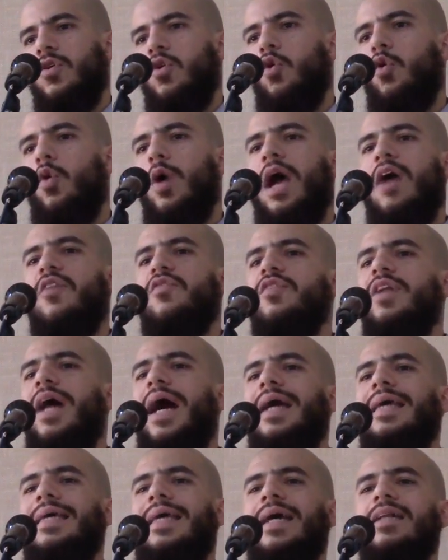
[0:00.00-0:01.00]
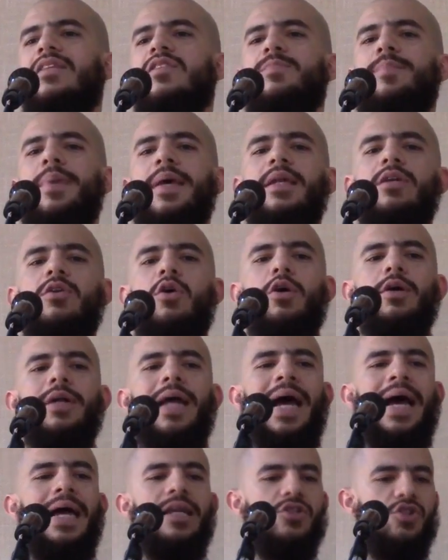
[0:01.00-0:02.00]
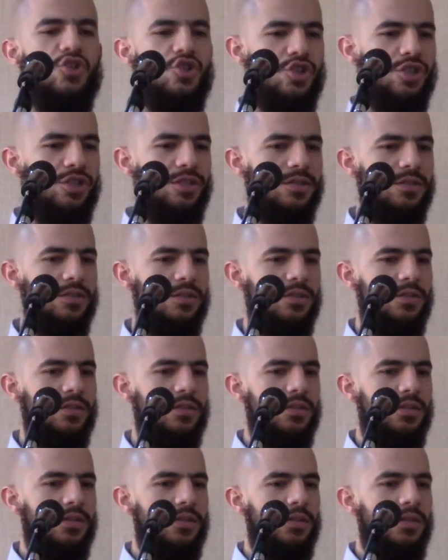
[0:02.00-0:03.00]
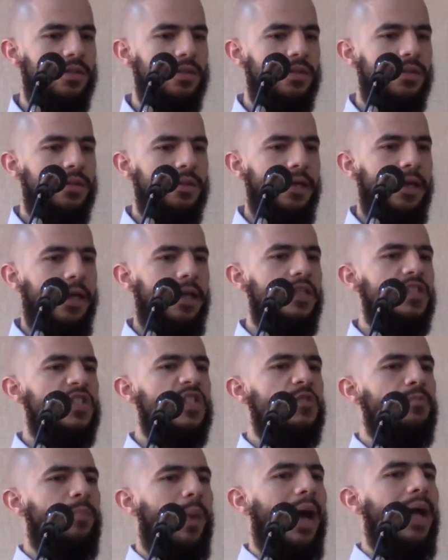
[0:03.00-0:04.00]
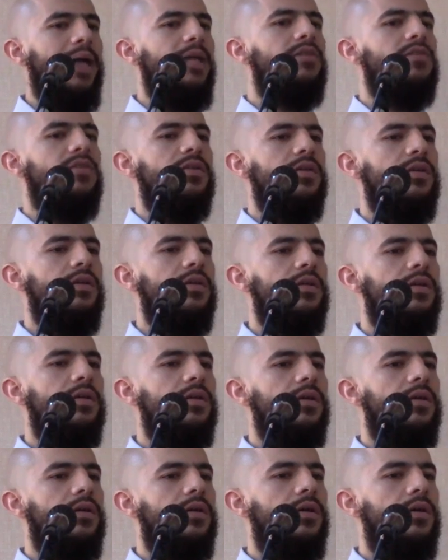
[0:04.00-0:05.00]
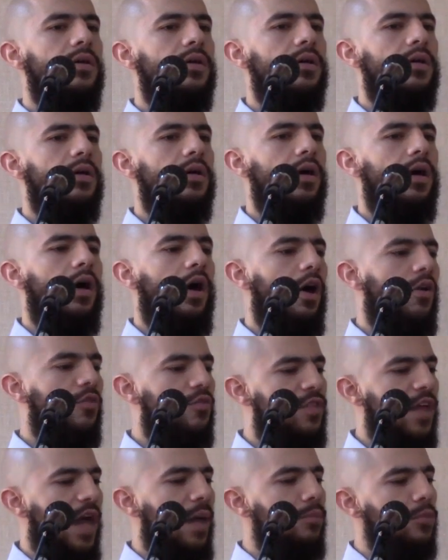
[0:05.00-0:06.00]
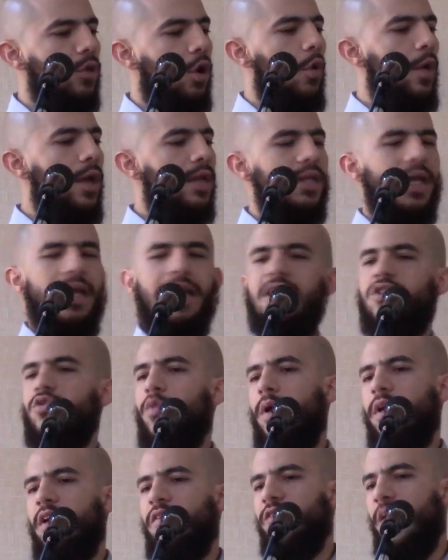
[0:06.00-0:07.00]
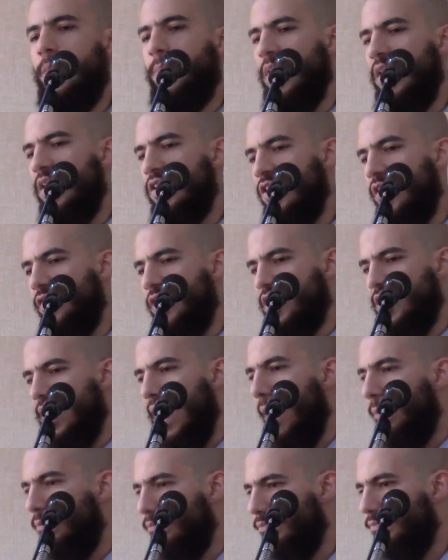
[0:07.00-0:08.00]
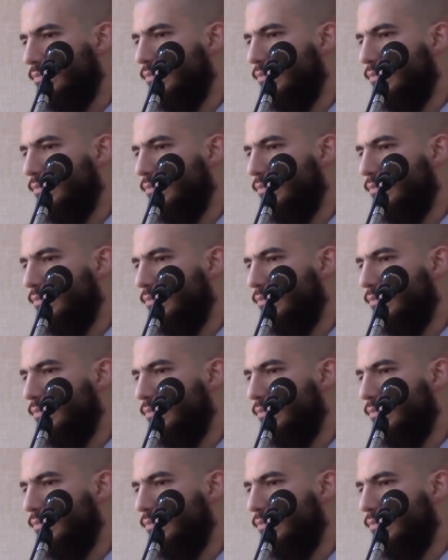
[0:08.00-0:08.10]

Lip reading: who have not yet been on Hajj in spite of them knowing that it's one of the pillars of Islam.